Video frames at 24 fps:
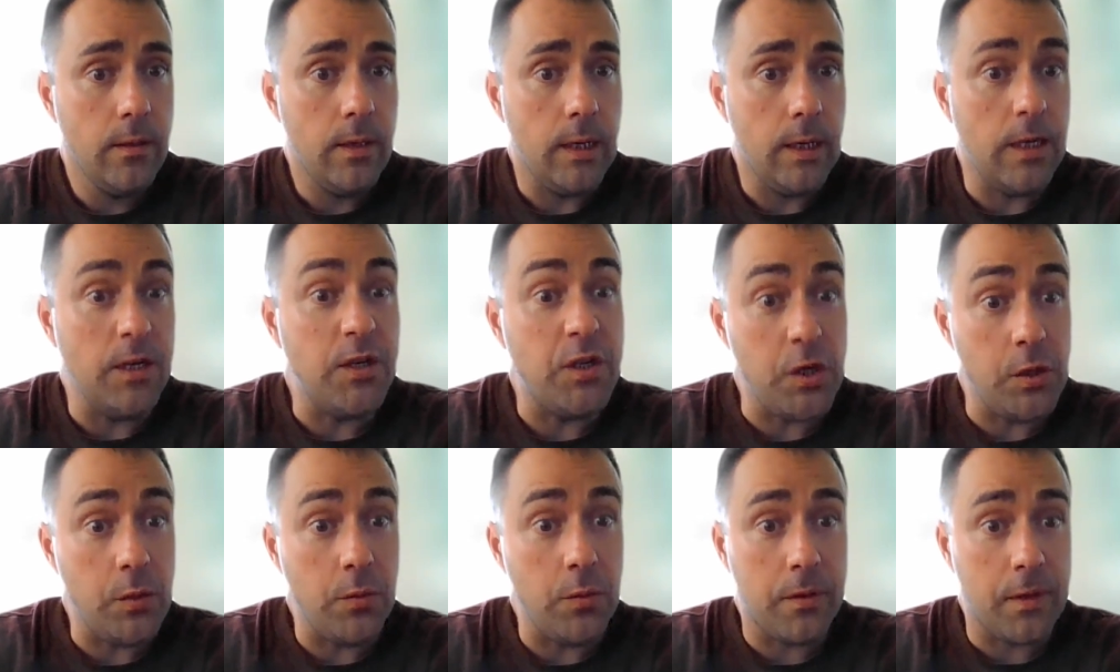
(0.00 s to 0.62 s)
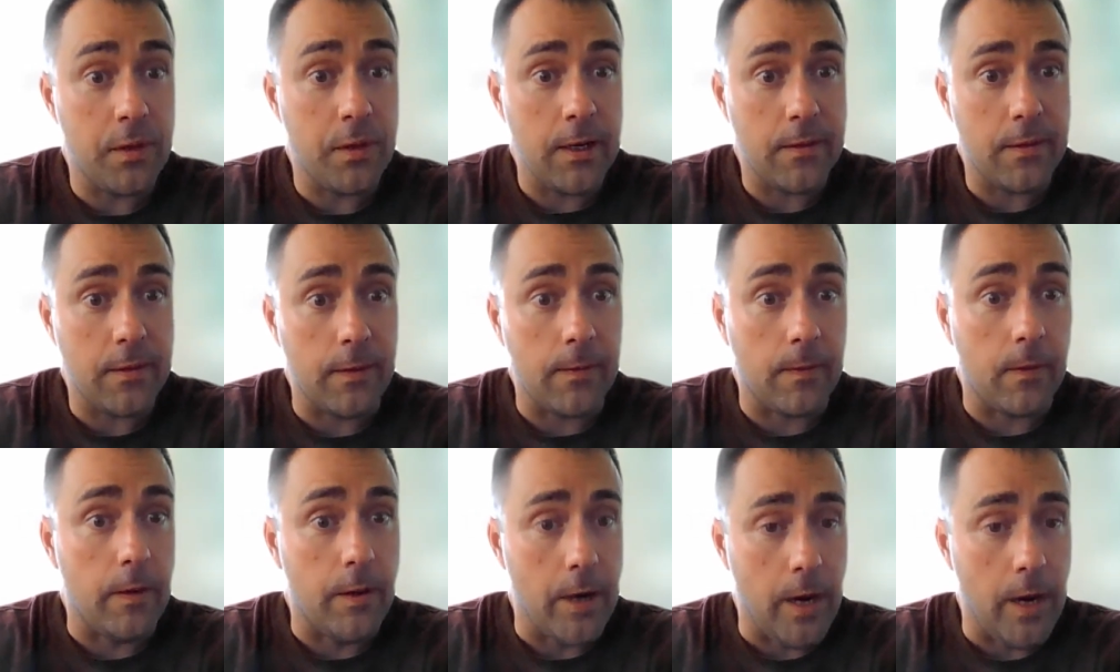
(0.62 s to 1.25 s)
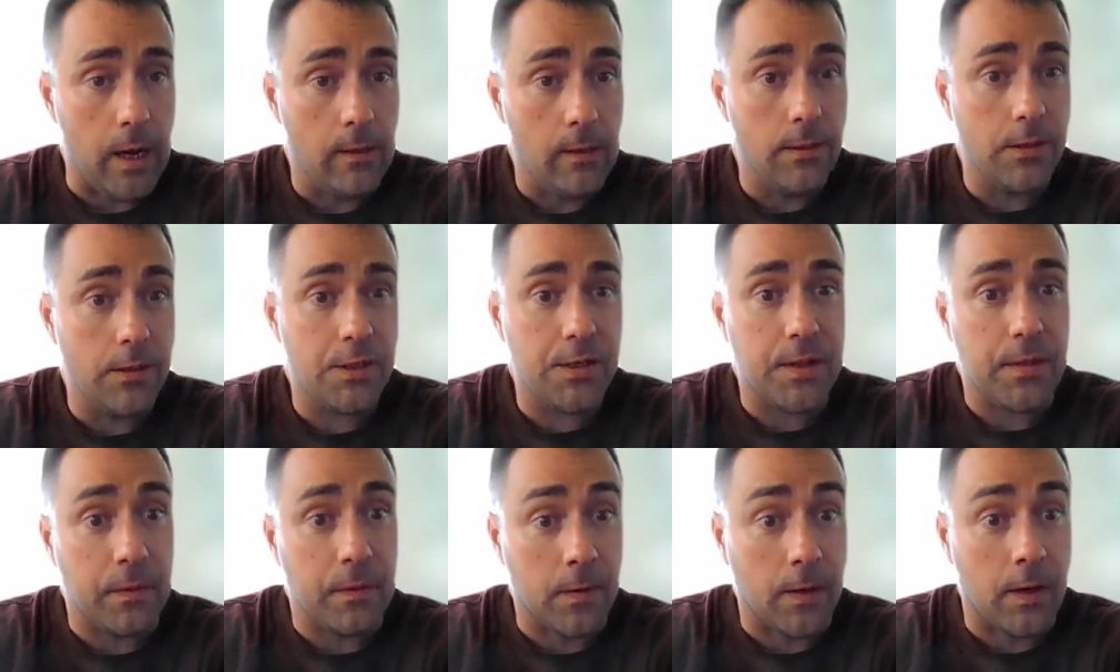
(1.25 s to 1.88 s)
And do you think that the knowledge
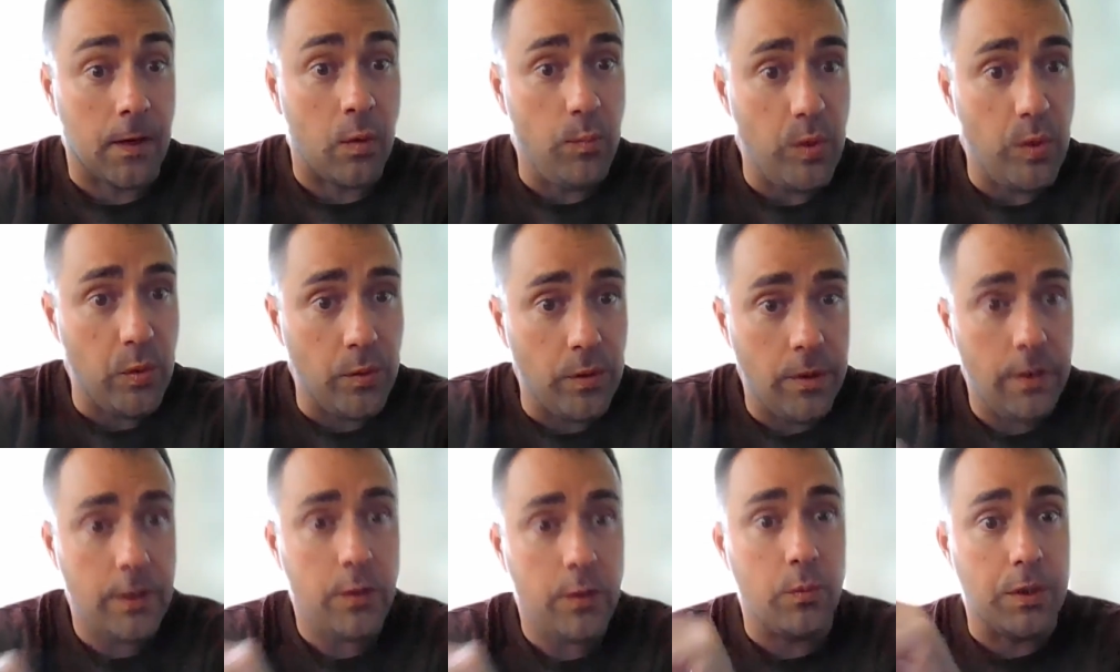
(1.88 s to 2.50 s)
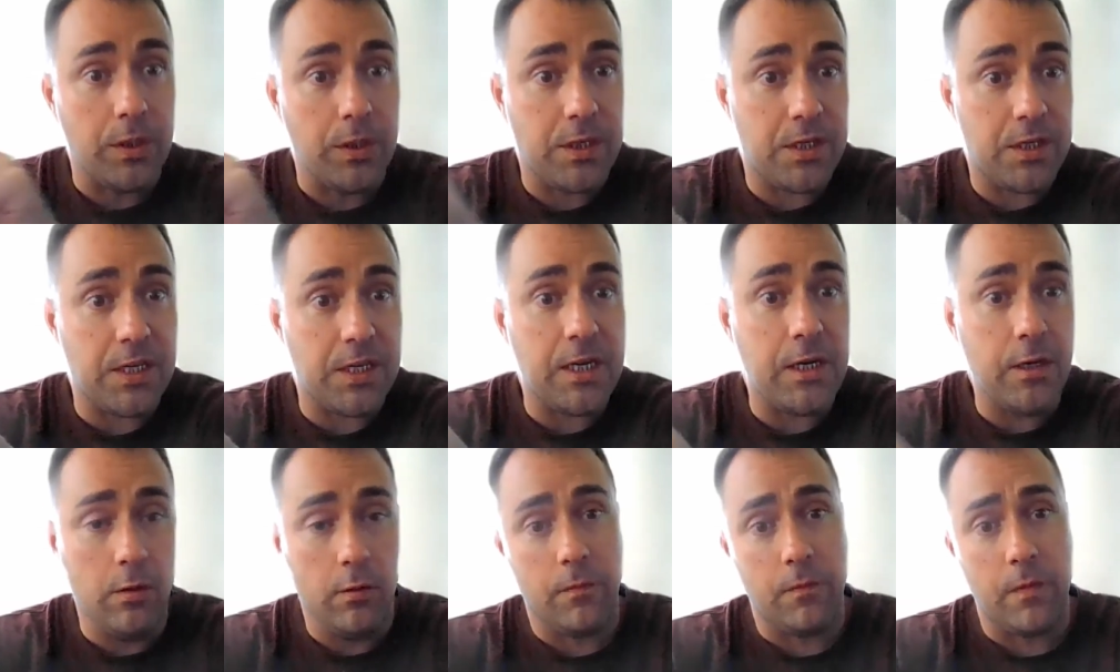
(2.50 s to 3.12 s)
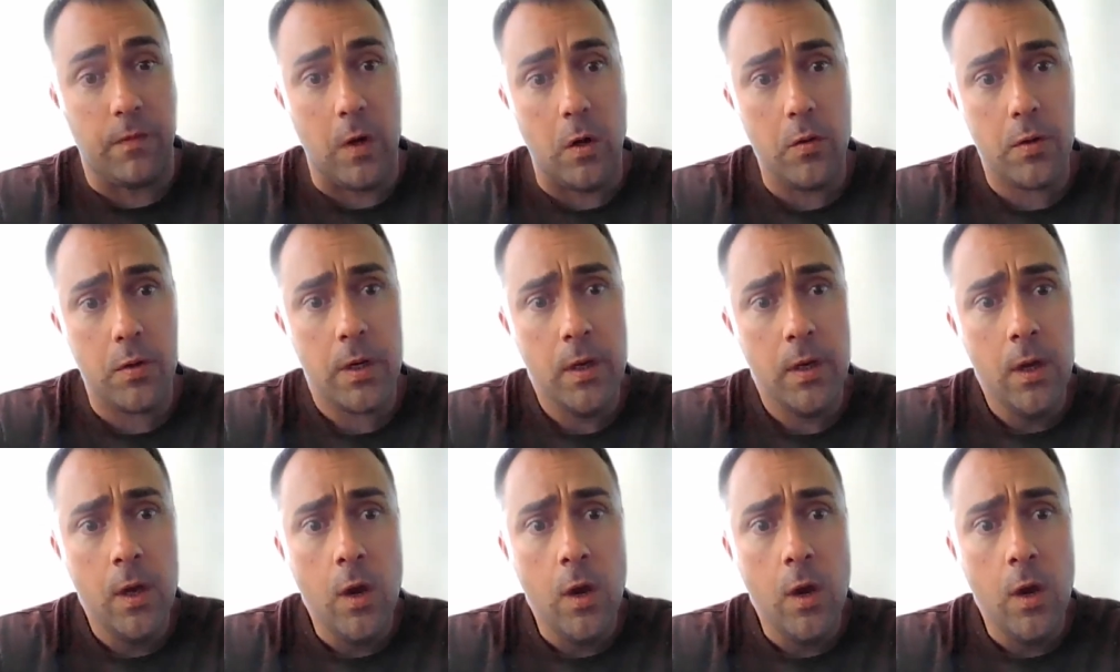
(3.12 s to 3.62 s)
that the community would see your vote